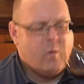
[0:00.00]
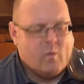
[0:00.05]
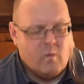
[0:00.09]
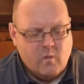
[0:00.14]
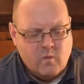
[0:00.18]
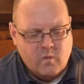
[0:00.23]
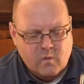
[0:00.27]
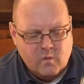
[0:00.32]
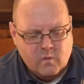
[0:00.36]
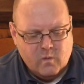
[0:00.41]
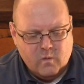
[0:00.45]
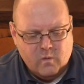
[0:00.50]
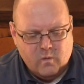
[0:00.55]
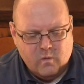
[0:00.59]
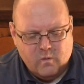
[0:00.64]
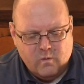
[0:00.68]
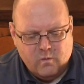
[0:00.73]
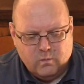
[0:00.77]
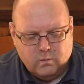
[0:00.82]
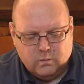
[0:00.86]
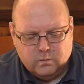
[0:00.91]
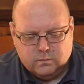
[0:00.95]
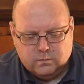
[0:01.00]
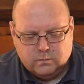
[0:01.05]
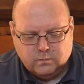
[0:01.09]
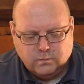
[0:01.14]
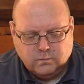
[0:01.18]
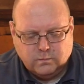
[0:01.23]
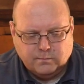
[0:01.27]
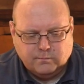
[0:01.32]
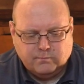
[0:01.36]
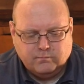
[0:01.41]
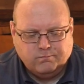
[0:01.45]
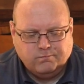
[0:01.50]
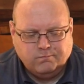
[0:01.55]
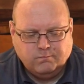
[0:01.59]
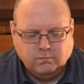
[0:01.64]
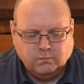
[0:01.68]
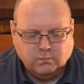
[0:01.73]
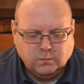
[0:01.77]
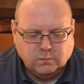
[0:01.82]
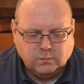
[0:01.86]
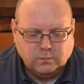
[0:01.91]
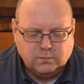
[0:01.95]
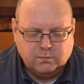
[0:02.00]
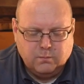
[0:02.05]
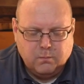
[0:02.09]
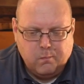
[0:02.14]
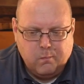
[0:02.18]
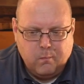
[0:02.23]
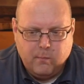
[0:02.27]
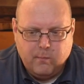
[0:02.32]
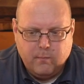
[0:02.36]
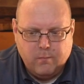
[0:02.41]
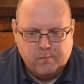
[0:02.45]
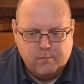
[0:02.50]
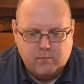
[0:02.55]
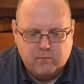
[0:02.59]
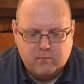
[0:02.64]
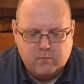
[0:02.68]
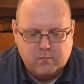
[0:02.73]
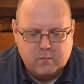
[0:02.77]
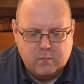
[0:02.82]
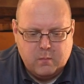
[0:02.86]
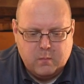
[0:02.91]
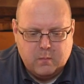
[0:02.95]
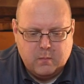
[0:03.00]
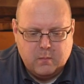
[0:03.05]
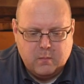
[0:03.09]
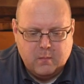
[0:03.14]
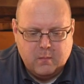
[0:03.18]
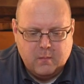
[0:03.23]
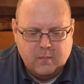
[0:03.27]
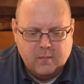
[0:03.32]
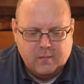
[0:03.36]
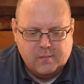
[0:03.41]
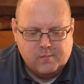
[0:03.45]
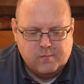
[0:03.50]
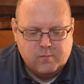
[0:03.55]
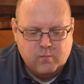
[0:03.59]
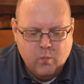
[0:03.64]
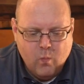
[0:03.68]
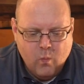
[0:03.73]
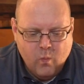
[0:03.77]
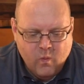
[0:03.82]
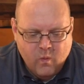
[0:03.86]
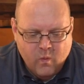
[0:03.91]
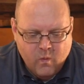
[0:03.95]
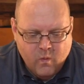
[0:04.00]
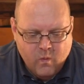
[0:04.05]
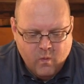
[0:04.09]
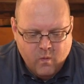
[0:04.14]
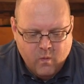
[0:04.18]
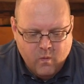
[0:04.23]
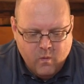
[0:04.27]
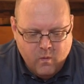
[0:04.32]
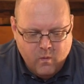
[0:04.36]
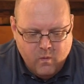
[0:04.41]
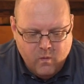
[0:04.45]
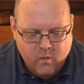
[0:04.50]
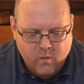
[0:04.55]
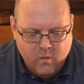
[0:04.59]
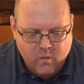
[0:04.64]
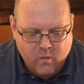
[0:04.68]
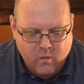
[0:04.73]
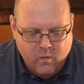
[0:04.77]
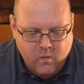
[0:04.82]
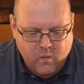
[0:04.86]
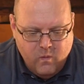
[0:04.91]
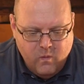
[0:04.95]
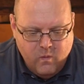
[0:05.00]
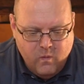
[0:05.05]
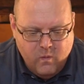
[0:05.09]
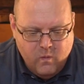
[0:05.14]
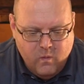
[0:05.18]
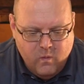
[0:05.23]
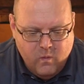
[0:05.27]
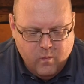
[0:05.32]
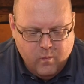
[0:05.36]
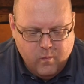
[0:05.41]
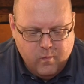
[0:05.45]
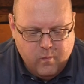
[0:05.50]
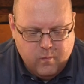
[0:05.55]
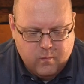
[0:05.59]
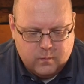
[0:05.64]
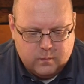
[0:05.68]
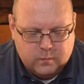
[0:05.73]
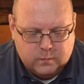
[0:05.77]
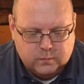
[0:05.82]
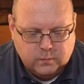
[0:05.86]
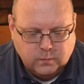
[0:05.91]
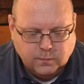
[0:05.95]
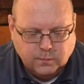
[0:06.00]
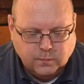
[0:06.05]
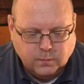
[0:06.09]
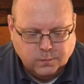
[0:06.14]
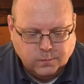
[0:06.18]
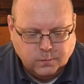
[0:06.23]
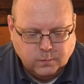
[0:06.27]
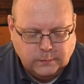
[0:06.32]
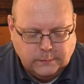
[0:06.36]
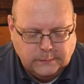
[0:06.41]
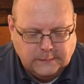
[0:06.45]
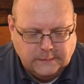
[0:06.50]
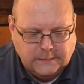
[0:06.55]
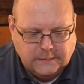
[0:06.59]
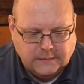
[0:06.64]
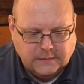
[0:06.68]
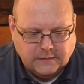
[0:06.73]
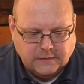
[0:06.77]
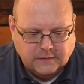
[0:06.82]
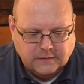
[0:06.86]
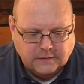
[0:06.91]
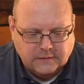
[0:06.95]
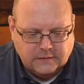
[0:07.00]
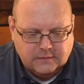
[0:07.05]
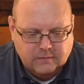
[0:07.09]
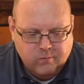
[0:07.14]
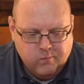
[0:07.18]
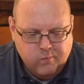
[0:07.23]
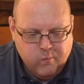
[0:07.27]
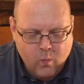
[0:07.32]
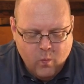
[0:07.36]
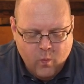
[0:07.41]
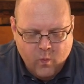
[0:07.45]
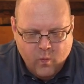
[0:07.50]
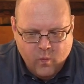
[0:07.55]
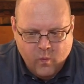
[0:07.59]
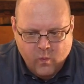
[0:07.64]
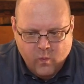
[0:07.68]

Nobody speaks.